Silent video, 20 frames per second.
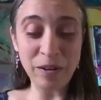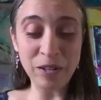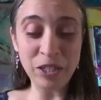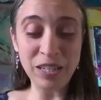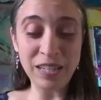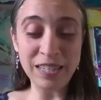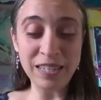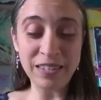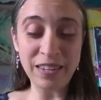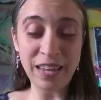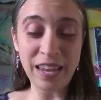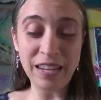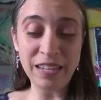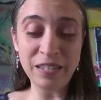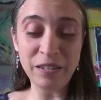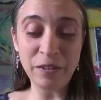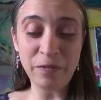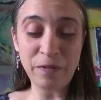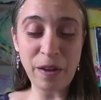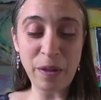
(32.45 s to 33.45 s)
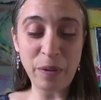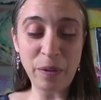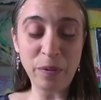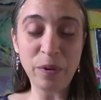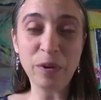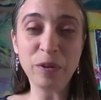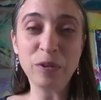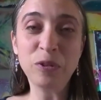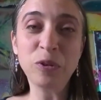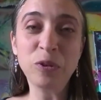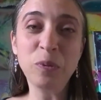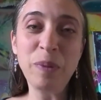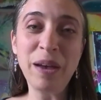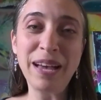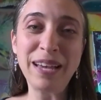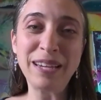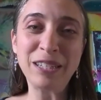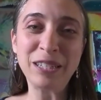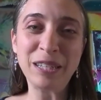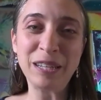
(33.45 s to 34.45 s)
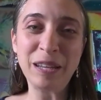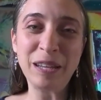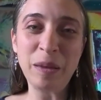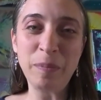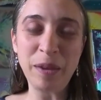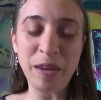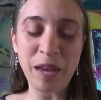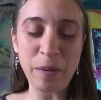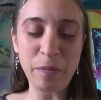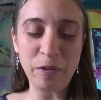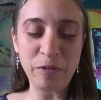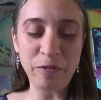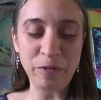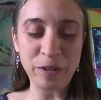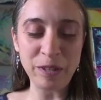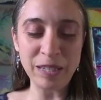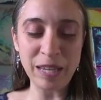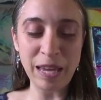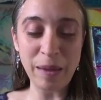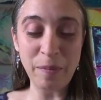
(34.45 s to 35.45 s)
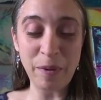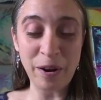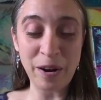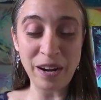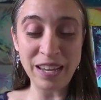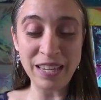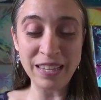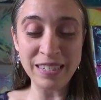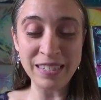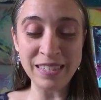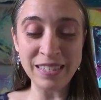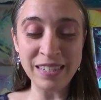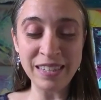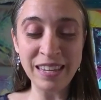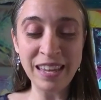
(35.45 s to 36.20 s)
she decided to follow her true passion and become a full-time artist.